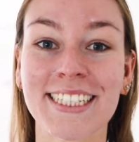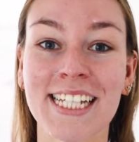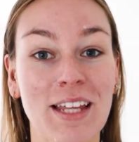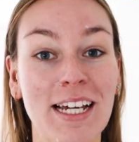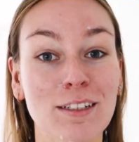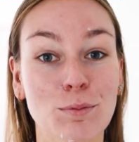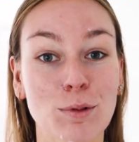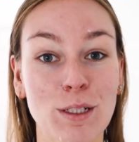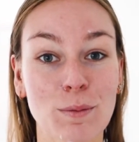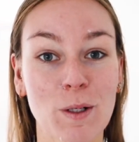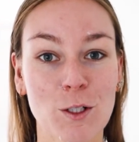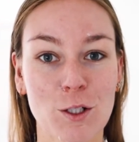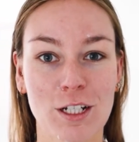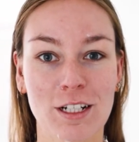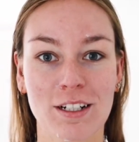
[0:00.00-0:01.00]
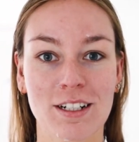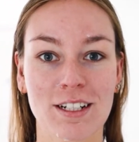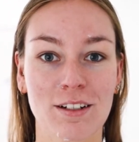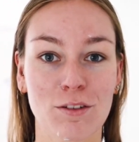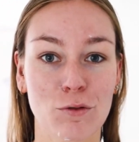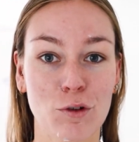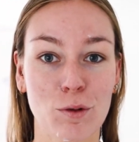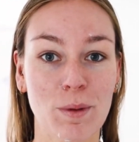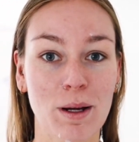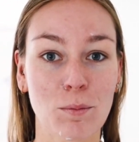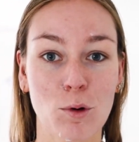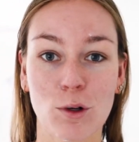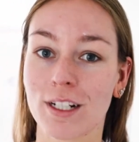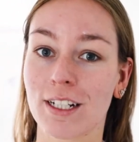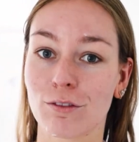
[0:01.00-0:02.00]
That's pretty much it for my
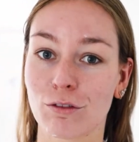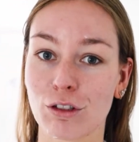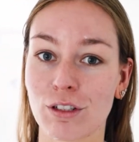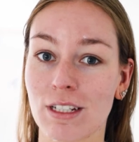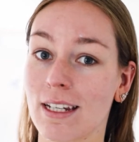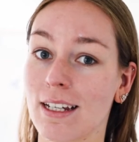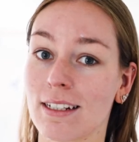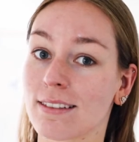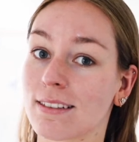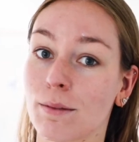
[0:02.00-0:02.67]
morning routine.